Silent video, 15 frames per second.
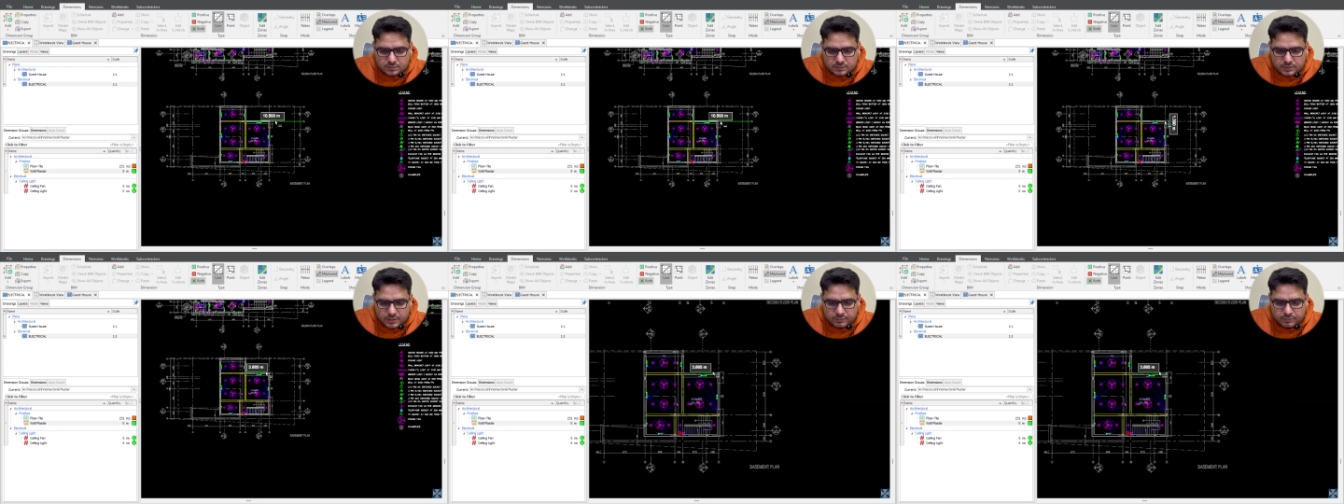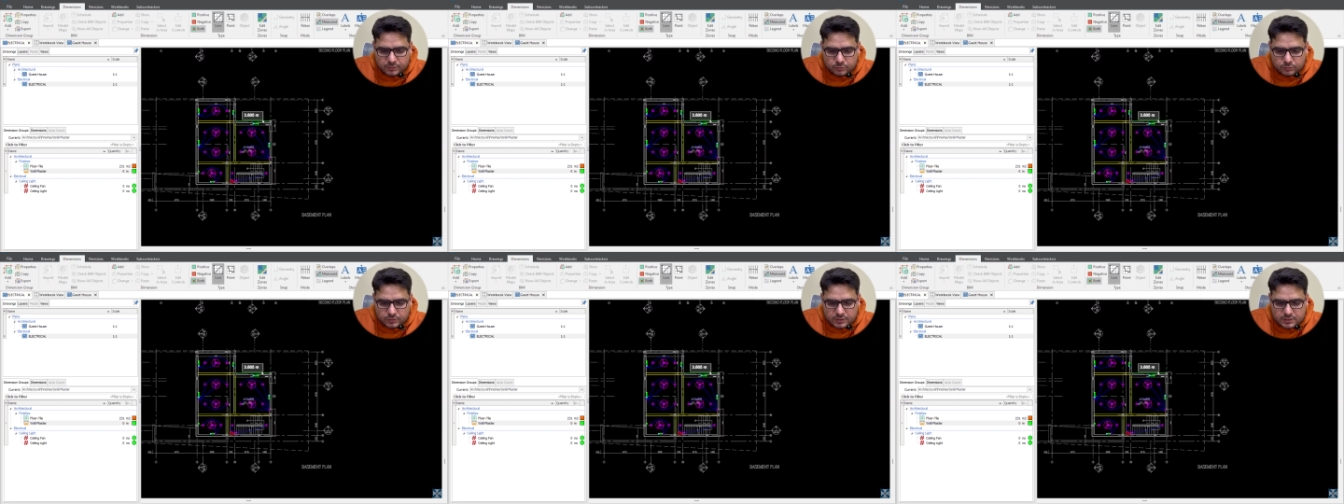then we
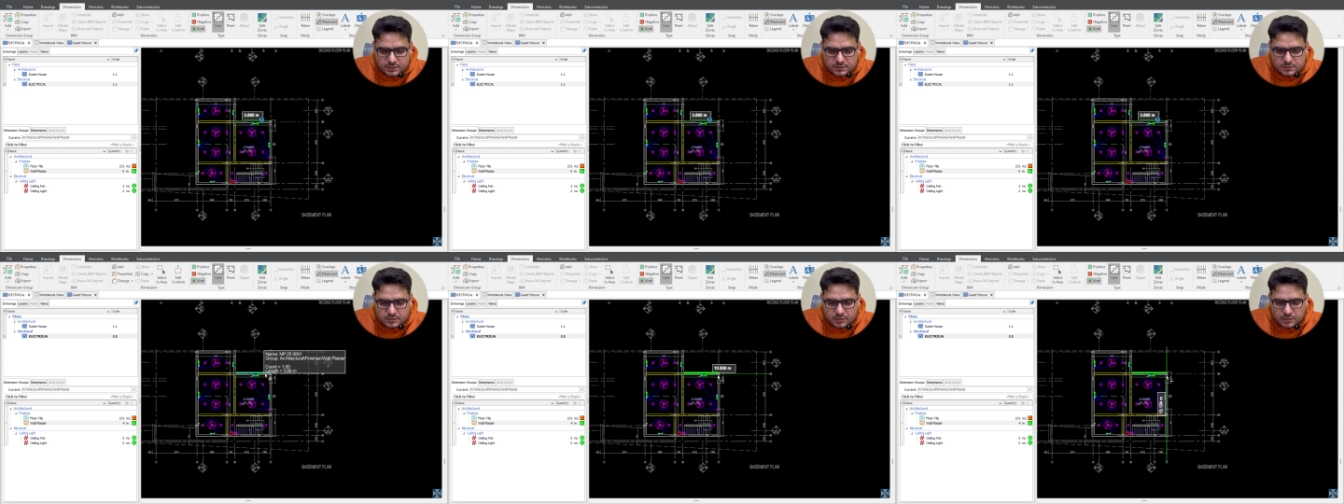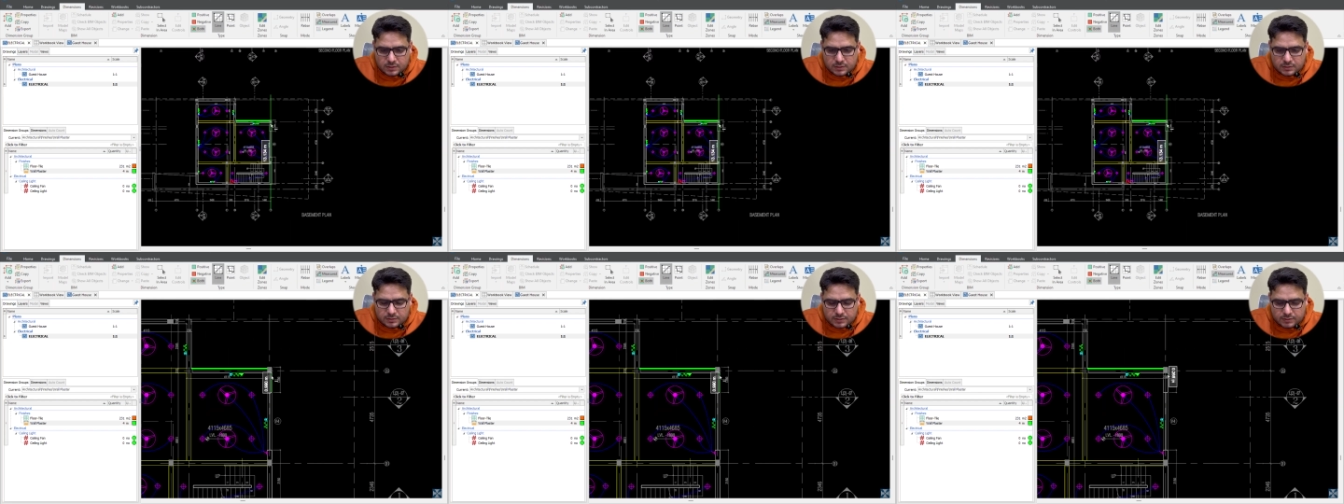do this,
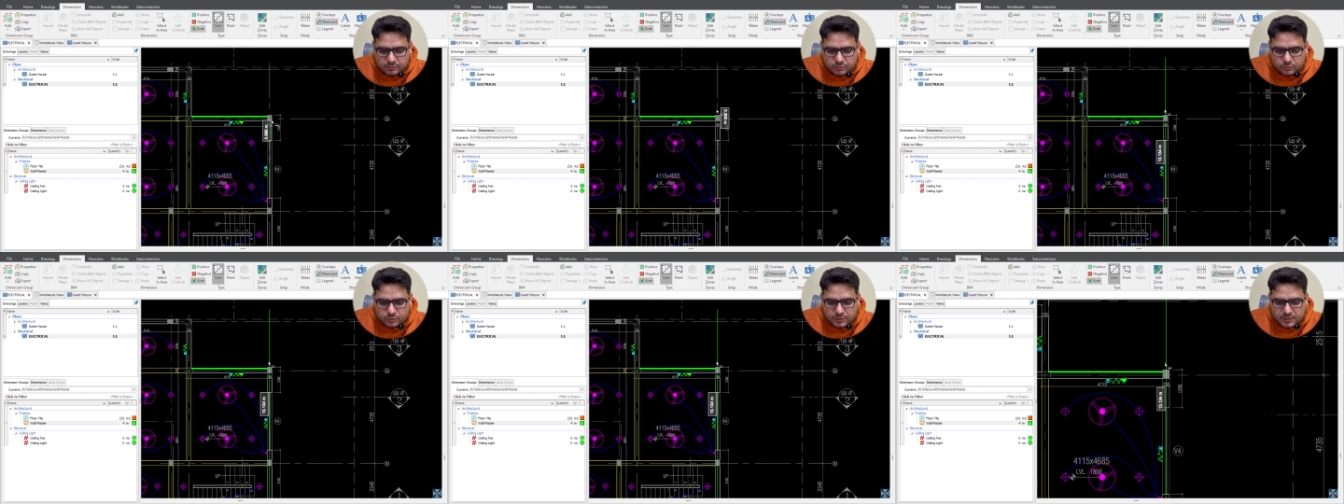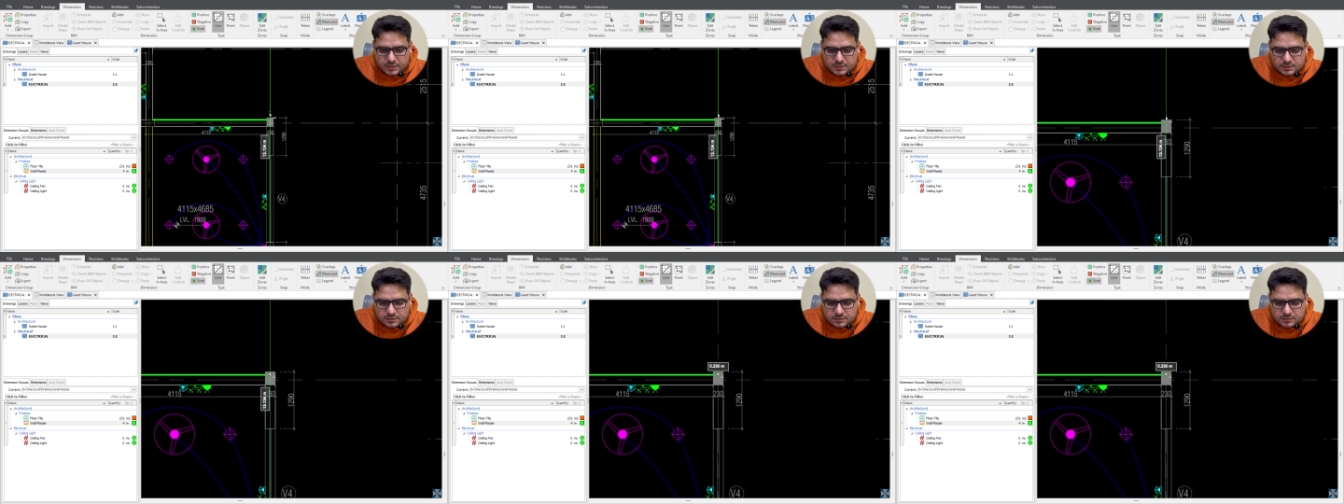then we do
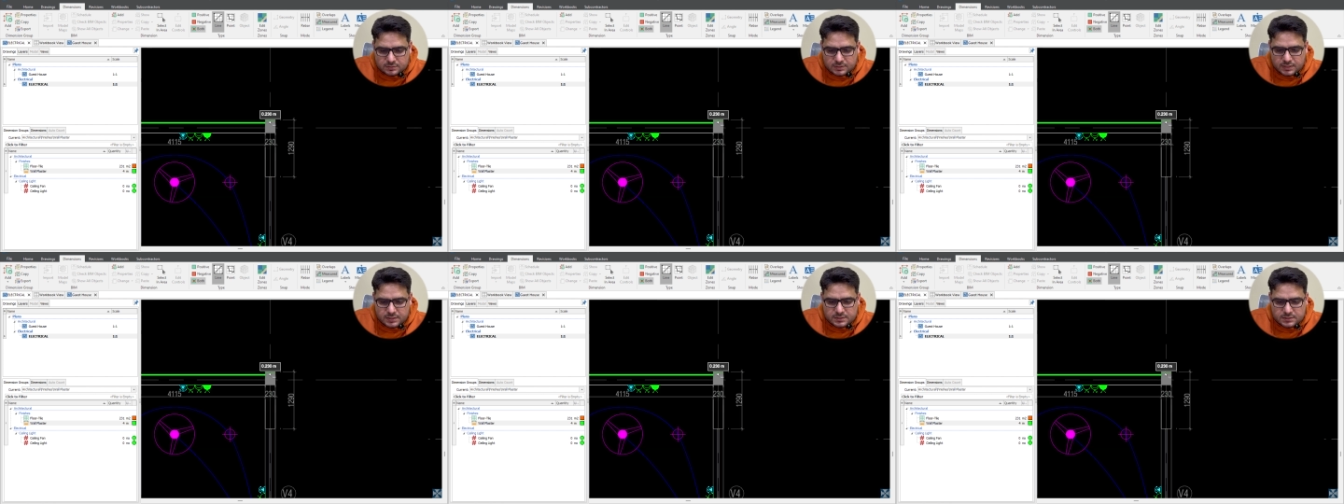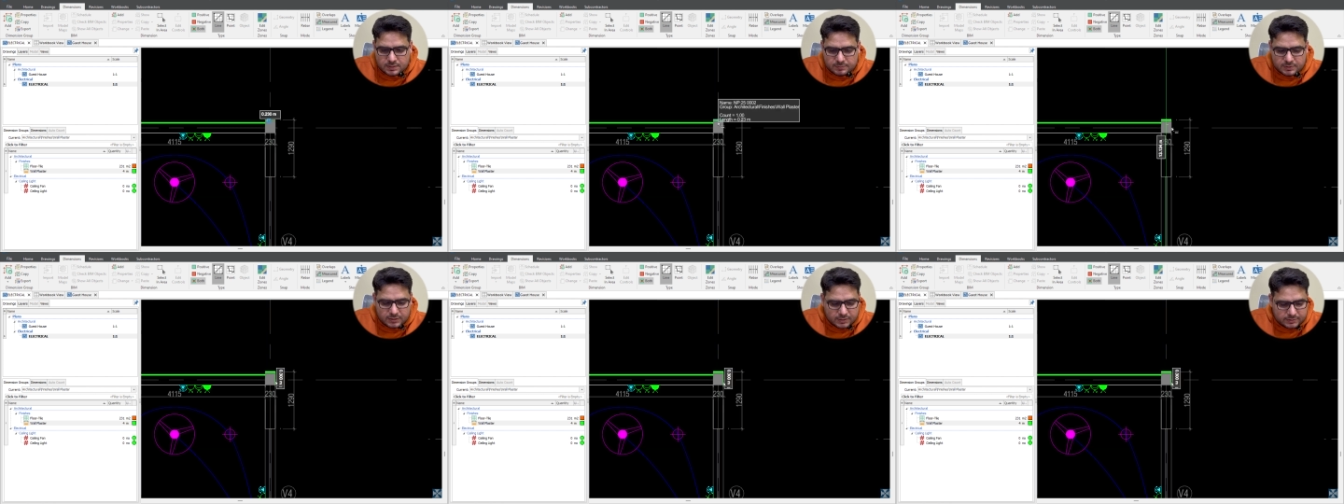this, this,
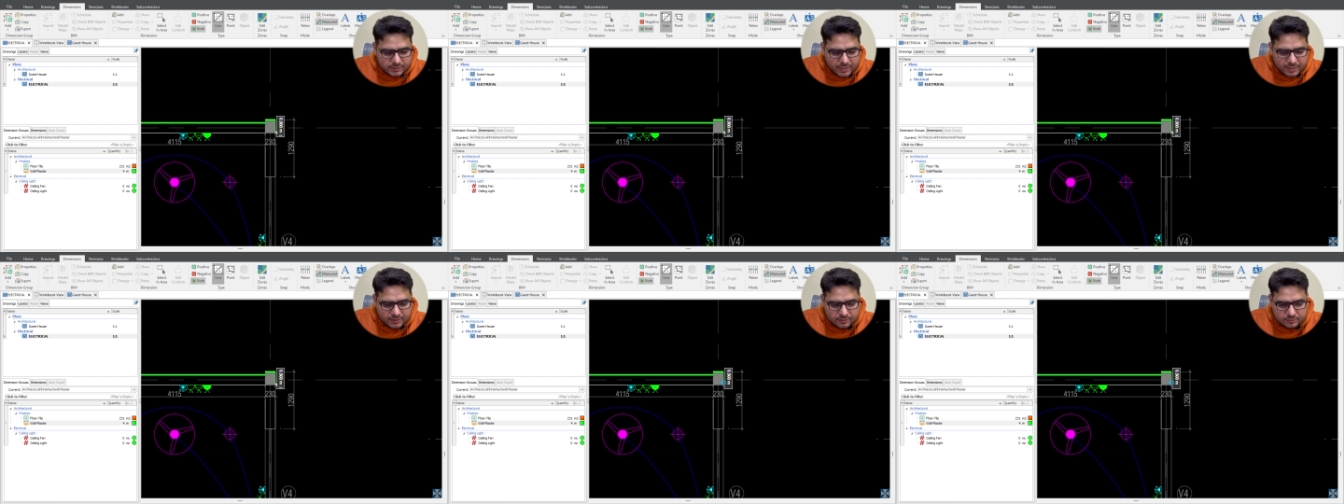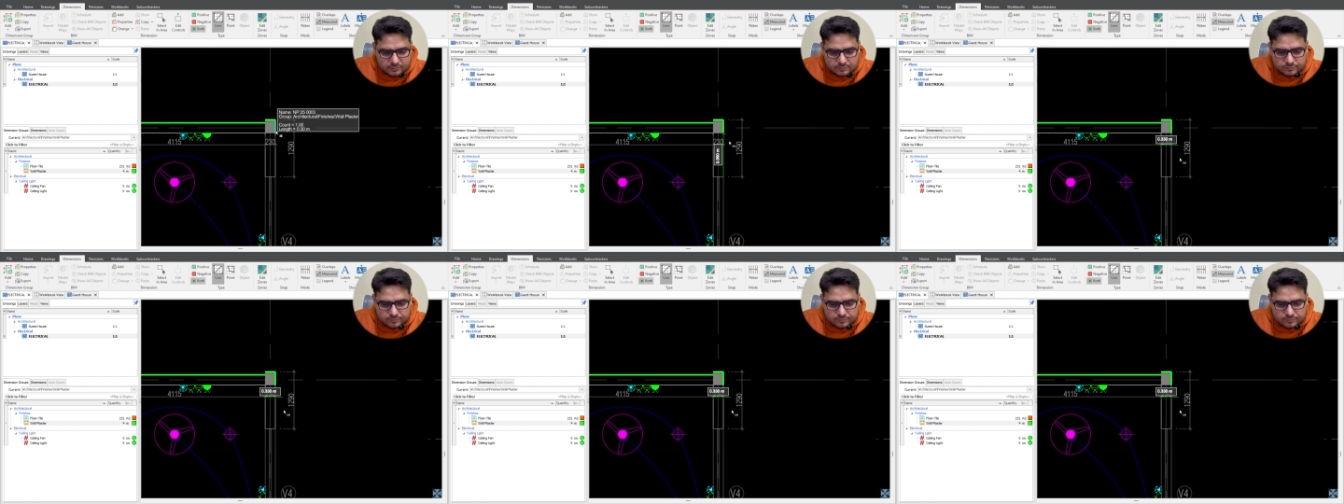something like that.